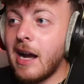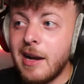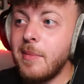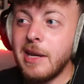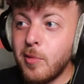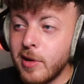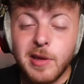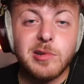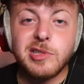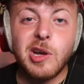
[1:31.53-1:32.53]
Gotta make one of
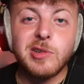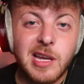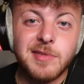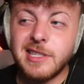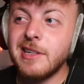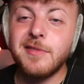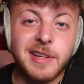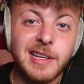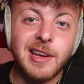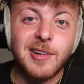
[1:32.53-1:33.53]
those jokes every single
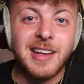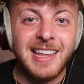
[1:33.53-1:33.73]
video.